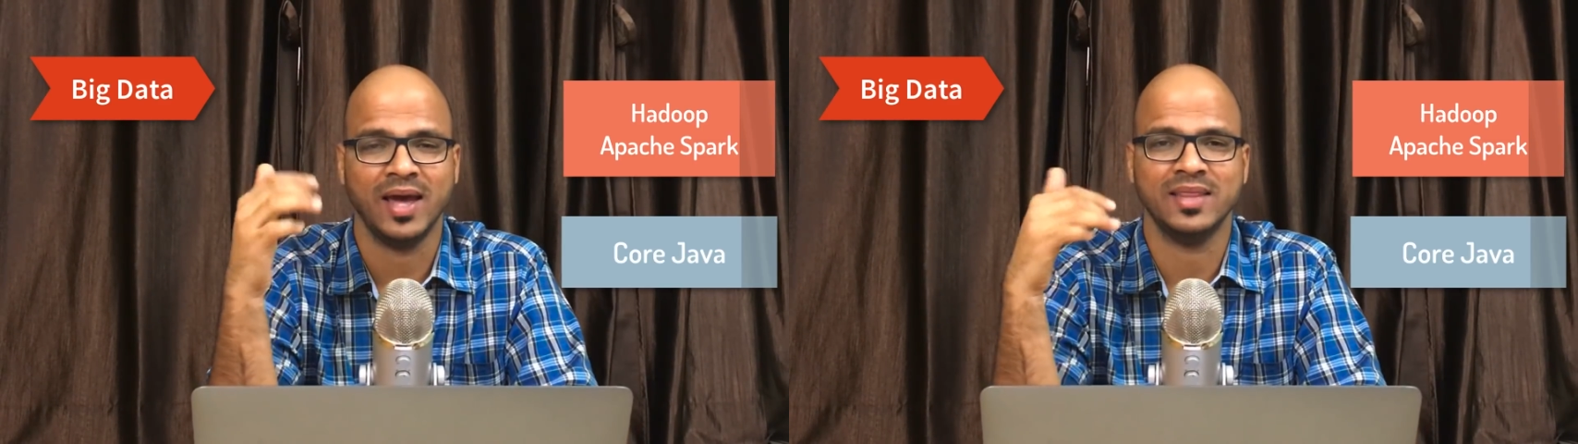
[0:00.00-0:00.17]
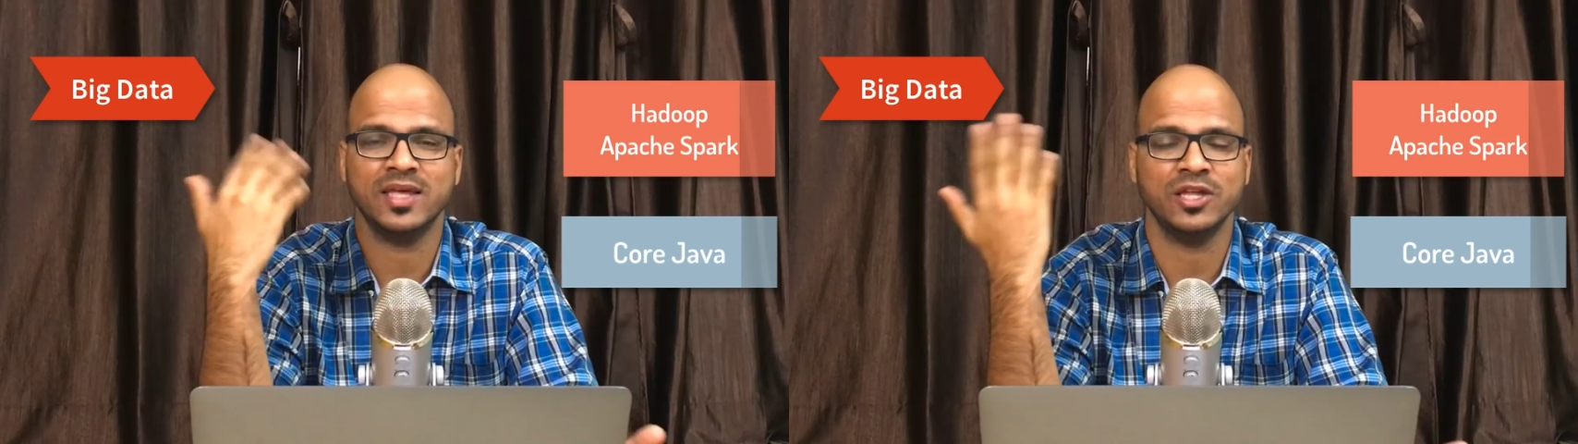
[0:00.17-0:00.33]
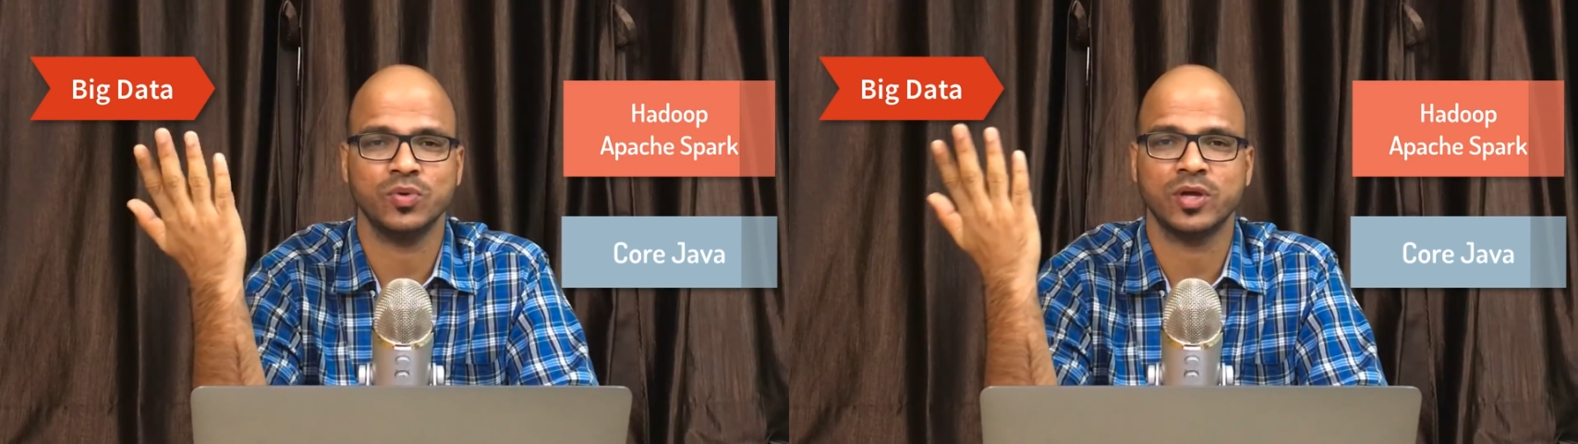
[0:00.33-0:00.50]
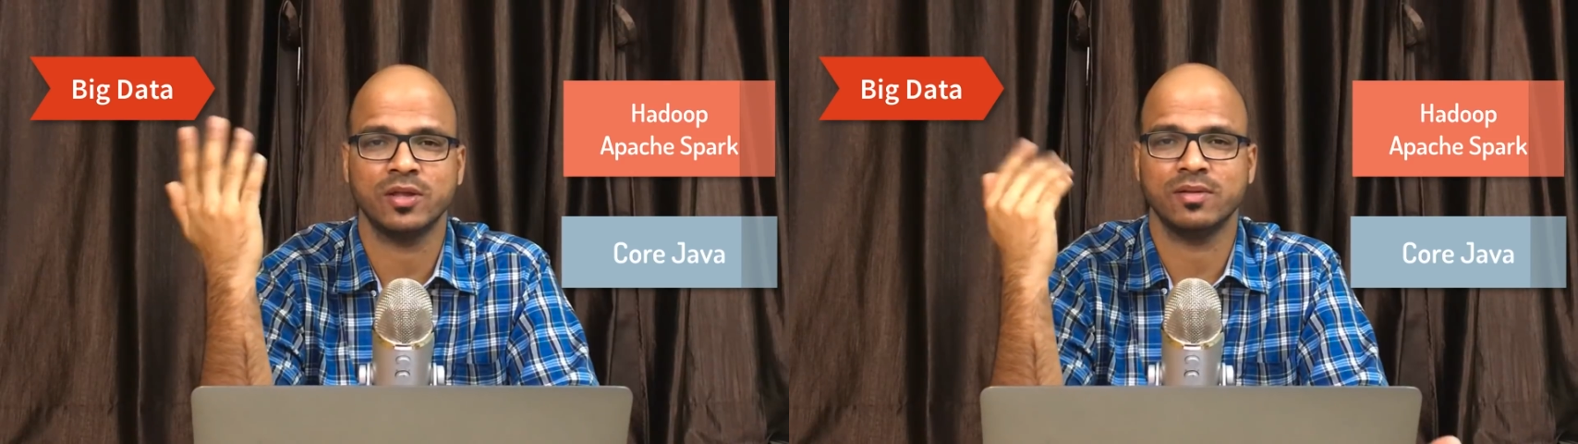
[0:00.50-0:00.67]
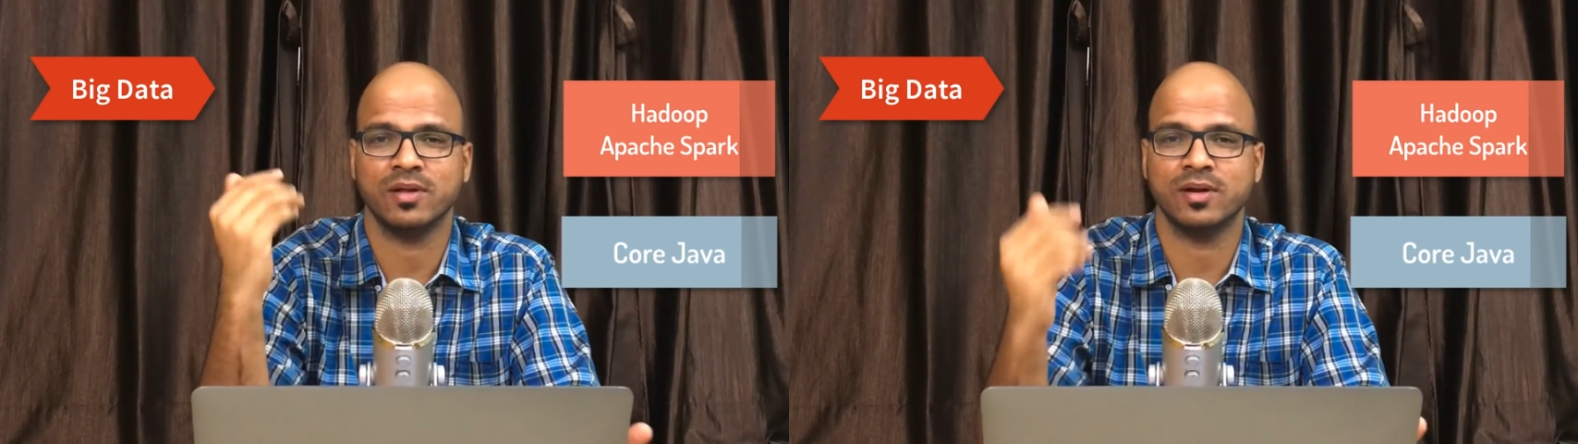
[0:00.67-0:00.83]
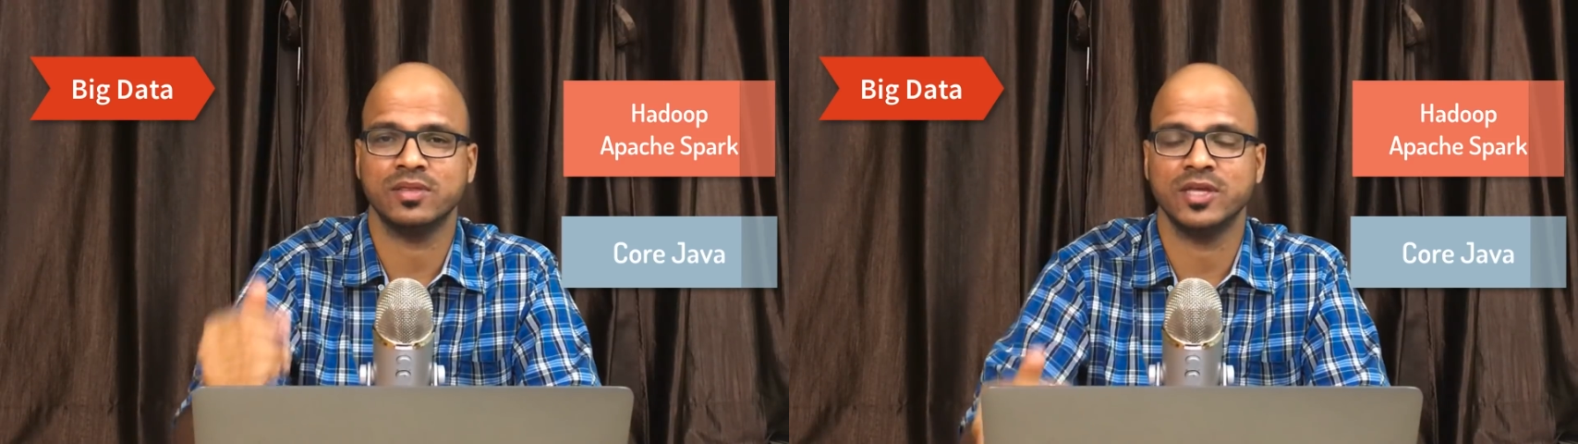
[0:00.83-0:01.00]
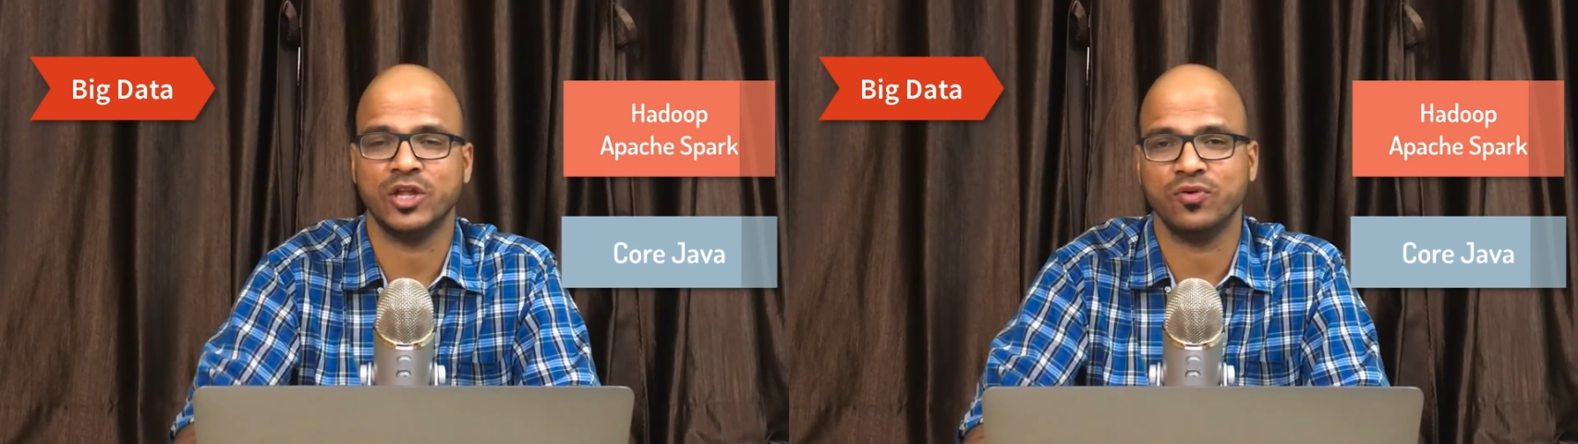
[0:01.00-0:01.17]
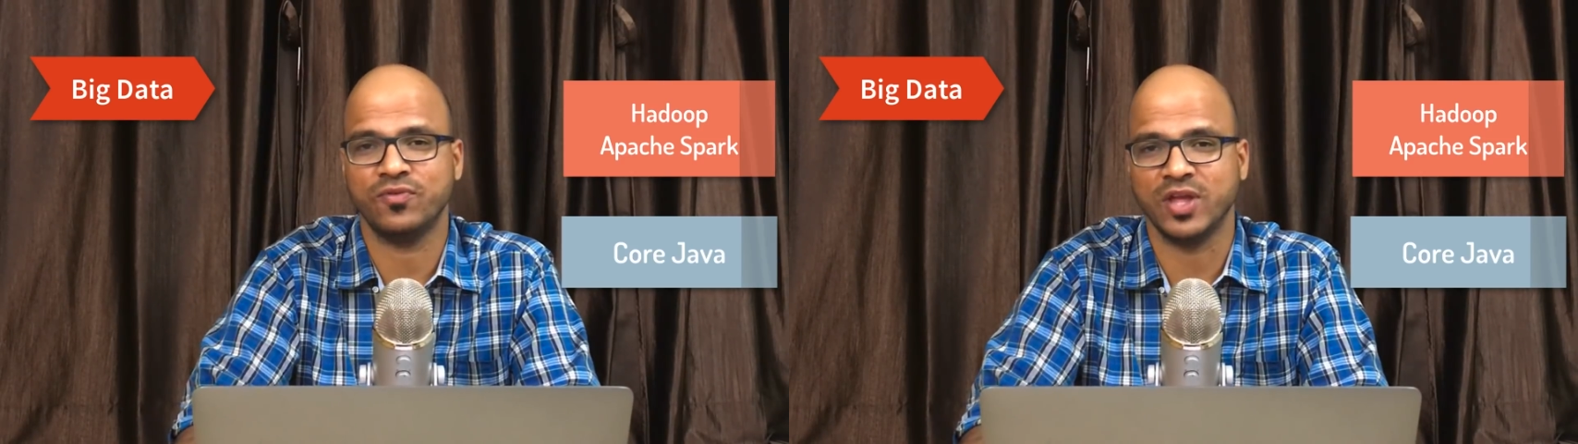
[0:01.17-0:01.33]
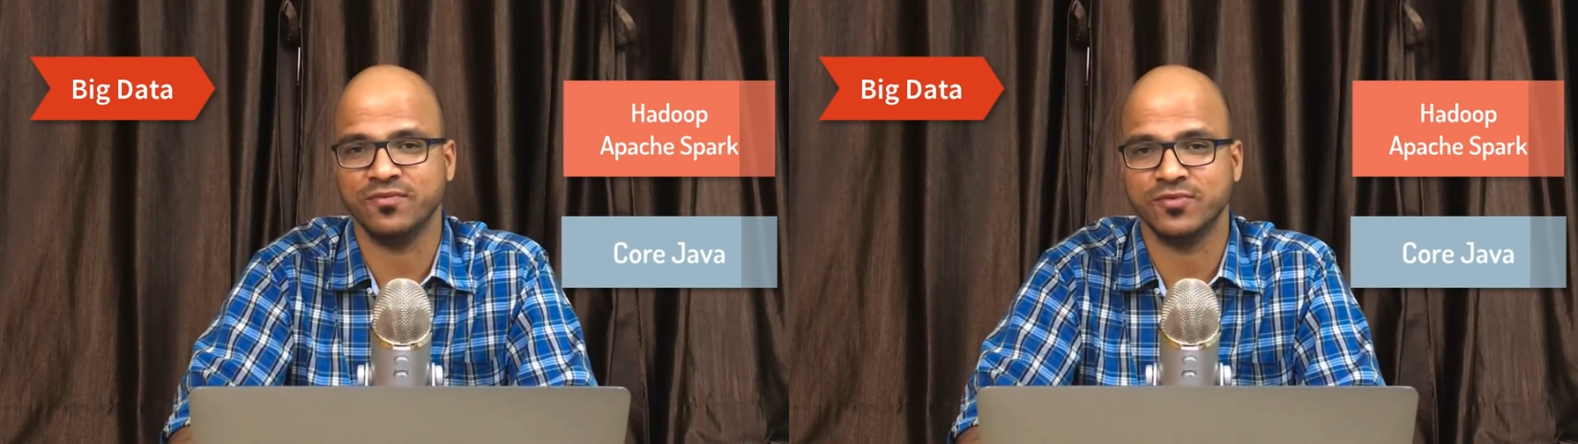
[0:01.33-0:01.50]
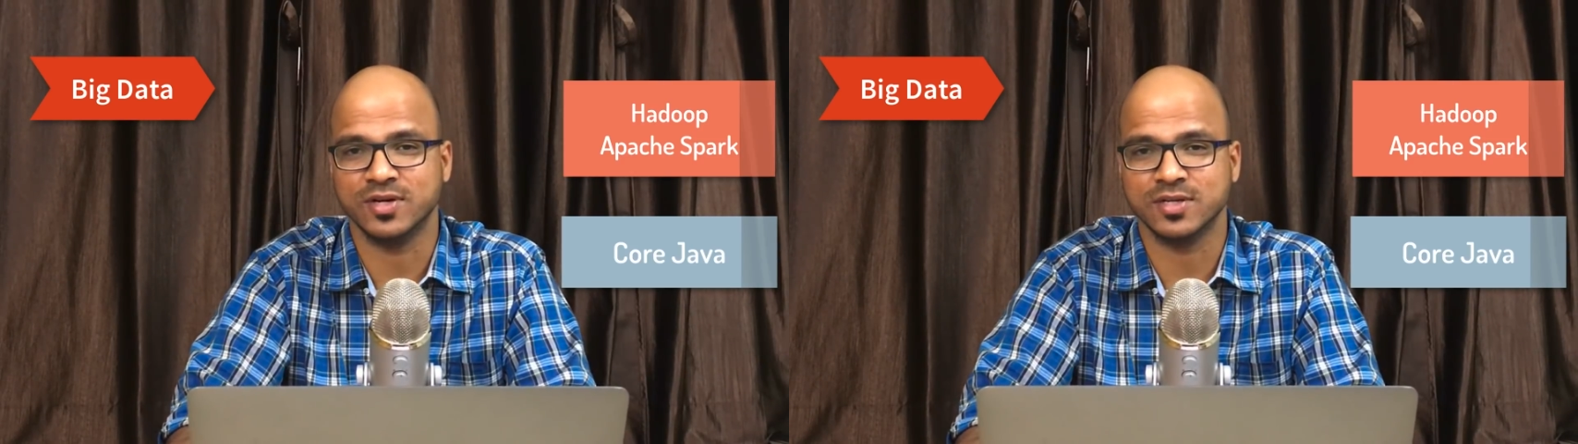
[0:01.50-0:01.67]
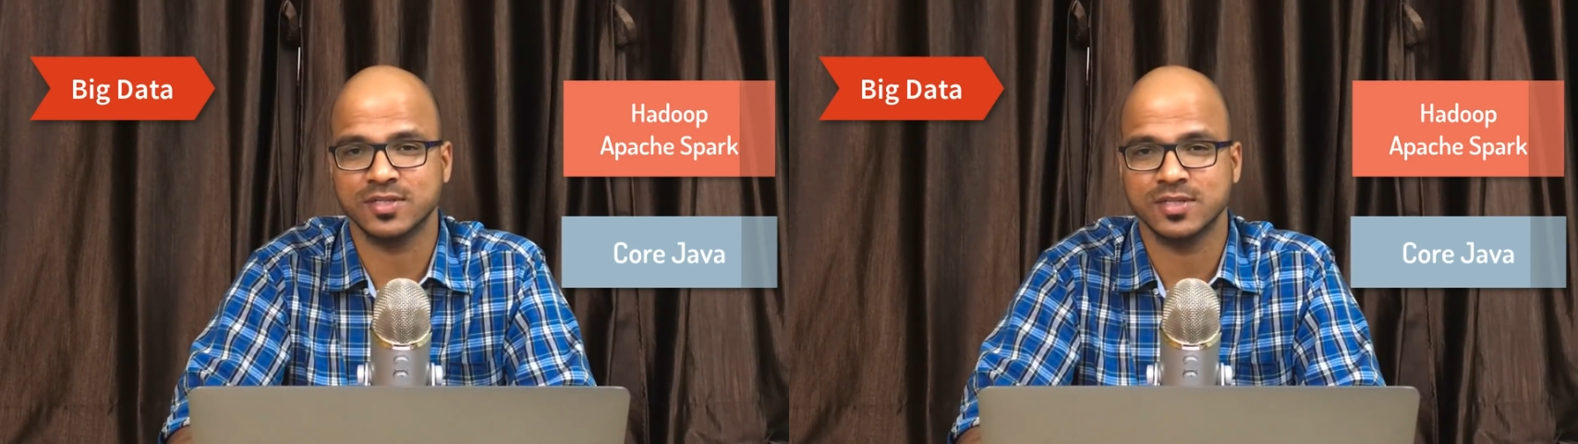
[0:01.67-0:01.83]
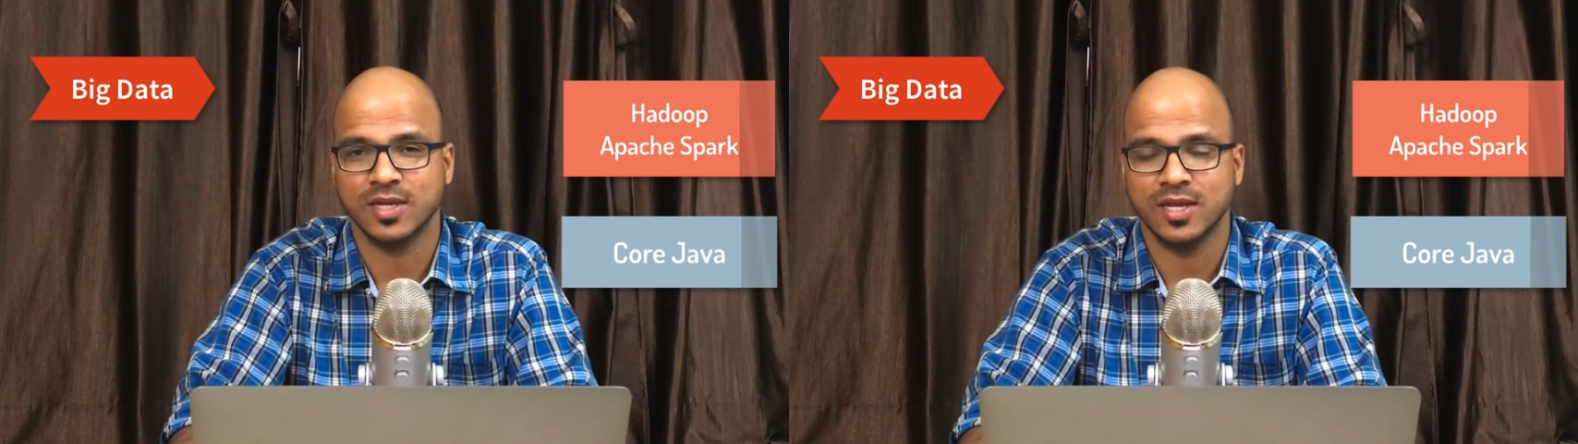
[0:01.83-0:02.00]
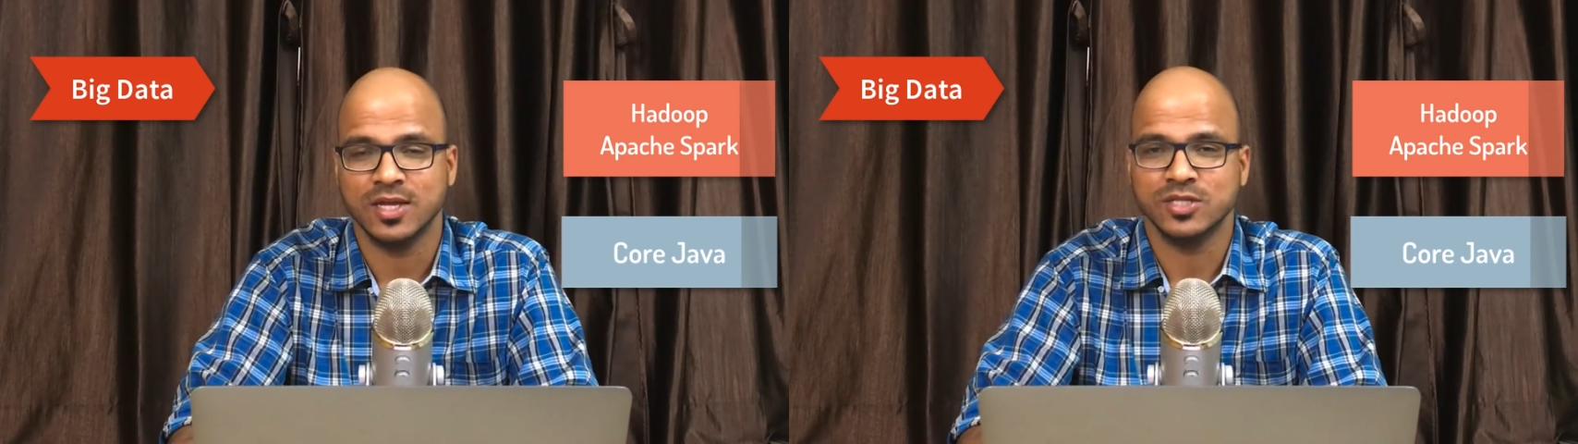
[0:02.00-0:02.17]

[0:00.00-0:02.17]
and then you can learn the Hadoop frameworks.